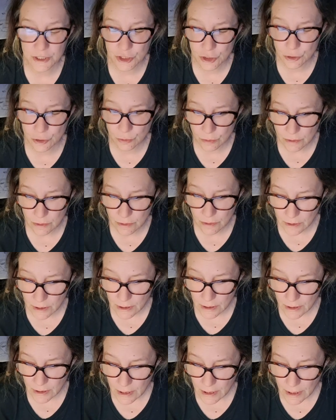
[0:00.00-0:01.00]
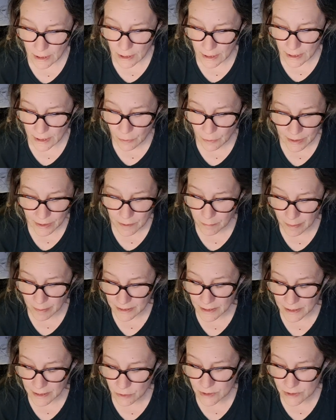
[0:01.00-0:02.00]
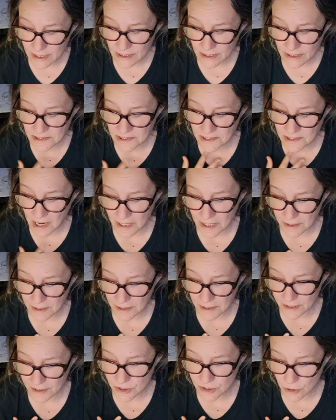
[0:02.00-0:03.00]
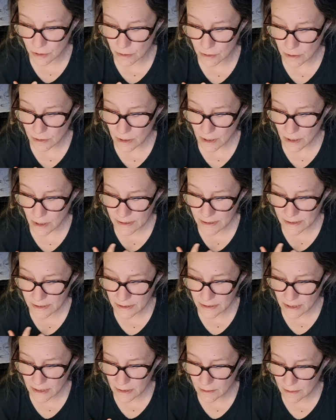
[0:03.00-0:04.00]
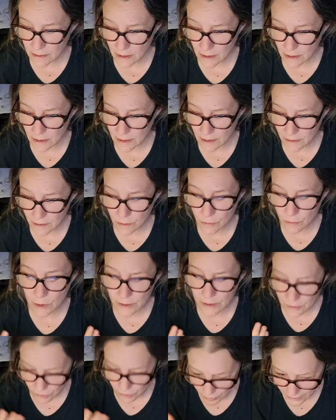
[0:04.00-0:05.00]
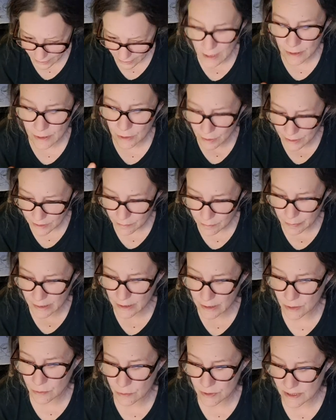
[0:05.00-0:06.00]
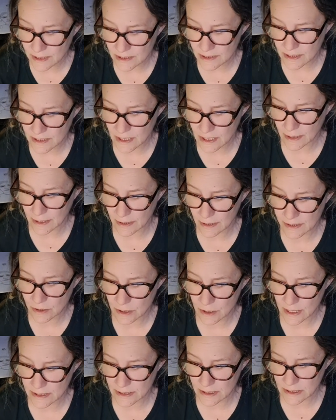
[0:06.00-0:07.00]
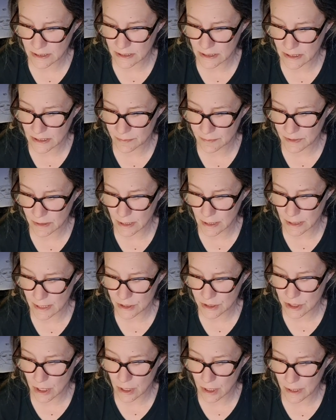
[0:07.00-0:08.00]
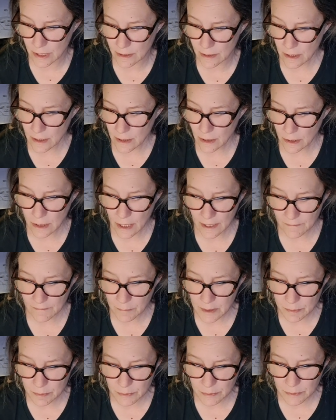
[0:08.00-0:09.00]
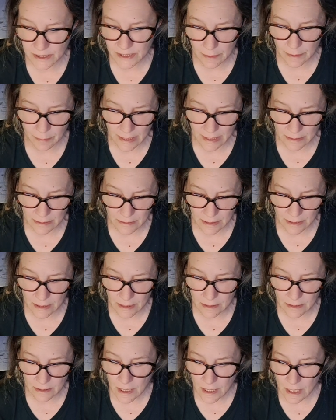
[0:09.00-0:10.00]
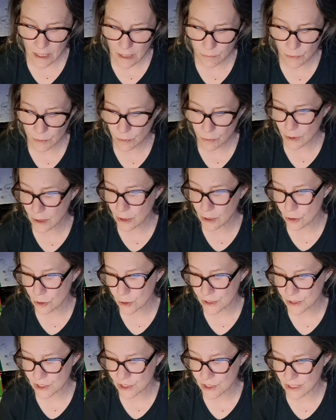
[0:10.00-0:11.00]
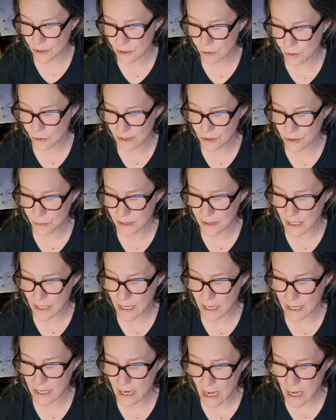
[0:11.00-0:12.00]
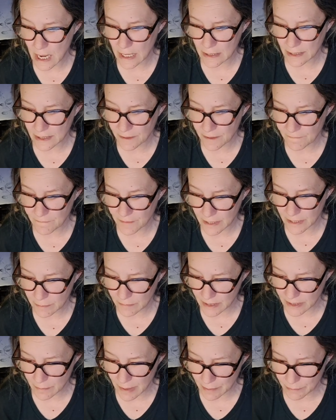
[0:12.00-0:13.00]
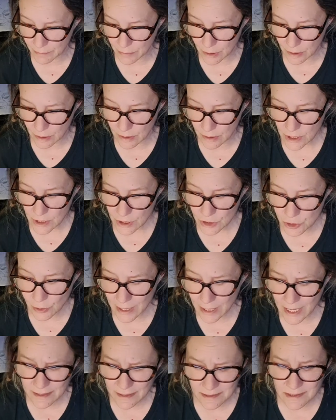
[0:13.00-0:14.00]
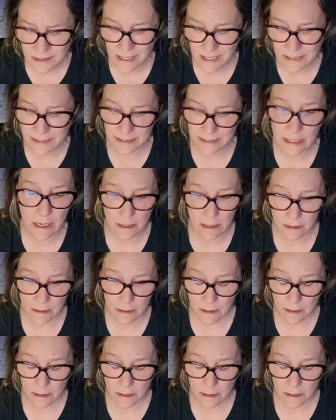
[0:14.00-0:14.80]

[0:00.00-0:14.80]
I do. Anyway, the bending was like a side hustle. I did keep, the bending was like a side hustle I did to keep the lights on. A lot of people did it back then, and we were encouraged to interact with the AI like a family member. So I had this idea.